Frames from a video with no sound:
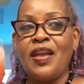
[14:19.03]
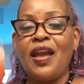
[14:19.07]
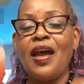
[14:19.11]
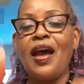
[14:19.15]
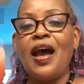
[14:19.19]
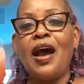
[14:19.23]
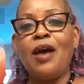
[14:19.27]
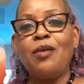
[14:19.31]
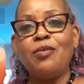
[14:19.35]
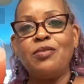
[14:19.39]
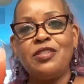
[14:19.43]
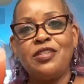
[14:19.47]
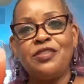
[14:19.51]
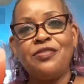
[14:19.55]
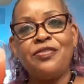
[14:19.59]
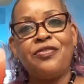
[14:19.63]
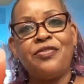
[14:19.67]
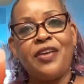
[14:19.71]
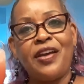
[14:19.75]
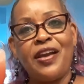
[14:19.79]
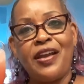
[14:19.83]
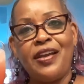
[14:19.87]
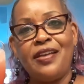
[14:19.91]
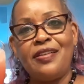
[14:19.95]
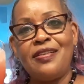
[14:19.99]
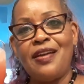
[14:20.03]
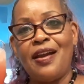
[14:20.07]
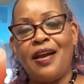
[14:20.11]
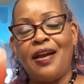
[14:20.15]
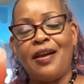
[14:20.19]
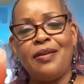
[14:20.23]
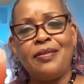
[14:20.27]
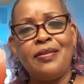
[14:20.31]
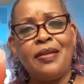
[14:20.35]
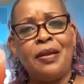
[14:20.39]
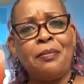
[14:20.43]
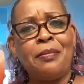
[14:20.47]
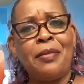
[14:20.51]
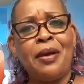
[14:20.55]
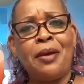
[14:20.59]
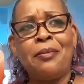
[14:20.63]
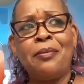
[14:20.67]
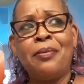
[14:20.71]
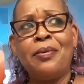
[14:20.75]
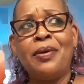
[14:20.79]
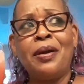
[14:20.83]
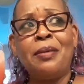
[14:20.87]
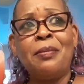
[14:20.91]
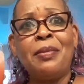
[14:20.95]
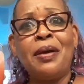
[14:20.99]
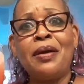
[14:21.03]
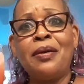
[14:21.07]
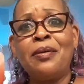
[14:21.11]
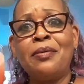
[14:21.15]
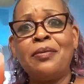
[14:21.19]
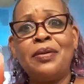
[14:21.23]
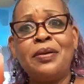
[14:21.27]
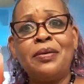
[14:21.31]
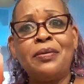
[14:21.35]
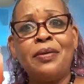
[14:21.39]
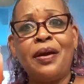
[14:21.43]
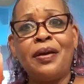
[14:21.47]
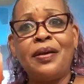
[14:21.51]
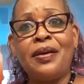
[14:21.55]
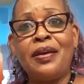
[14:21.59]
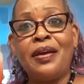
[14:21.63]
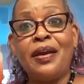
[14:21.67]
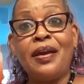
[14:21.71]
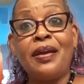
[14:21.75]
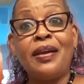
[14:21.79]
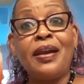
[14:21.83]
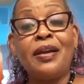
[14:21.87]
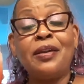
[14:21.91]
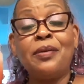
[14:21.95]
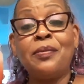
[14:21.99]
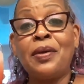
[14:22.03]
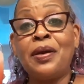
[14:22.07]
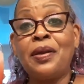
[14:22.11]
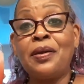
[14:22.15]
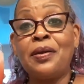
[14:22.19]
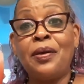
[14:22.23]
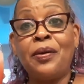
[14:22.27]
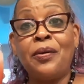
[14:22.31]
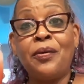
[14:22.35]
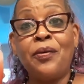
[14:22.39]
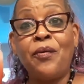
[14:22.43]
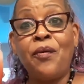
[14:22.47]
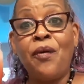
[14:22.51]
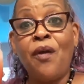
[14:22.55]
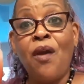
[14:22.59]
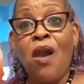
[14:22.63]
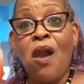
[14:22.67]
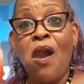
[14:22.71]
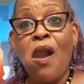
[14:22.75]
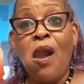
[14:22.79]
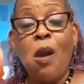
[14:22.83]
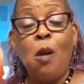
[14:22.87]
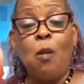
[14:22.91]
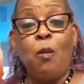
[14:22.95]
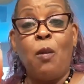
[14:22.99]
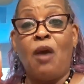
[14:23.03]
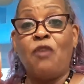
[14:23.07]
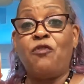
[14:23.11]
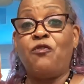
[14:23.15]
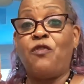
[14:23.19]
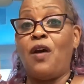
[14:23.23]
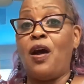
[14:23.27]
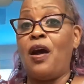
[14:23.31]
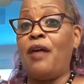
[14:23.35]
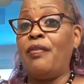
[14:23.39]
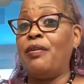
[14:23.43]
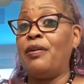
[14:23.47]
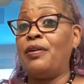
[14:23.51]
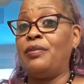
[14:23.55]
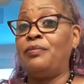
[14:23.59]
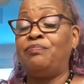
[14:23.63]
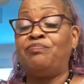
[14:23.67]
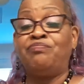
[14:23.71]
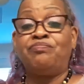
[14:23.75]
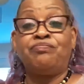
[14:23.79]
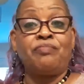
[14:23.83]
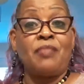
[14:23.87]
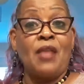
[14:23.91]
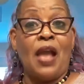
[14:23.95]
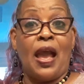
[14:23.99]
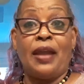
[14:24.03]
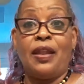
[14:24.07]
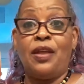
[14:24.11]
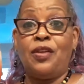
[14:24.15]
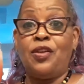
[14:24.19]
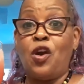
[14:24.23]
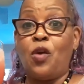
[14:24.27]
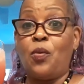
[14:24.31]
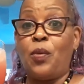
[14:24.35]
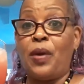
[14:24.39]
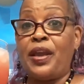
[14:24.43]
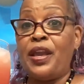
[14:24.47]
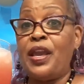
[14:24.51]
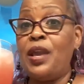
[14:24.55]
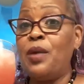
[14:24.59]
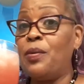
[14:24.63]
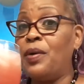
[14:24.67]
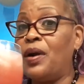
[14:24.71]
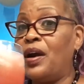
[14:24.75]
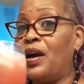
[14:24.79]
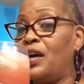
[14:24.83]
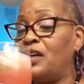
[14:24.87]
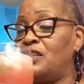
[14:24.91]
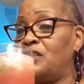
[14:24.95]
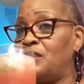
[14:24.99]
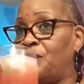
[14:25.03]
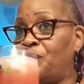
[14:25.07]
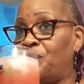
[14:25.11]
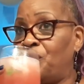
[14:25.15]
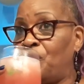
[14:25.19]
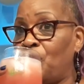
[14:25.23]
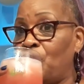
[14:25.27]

I was afraid, y'all. I'm like, what am I going to do out here? I ain't got nowhere to go. My father, I didn't know where he was.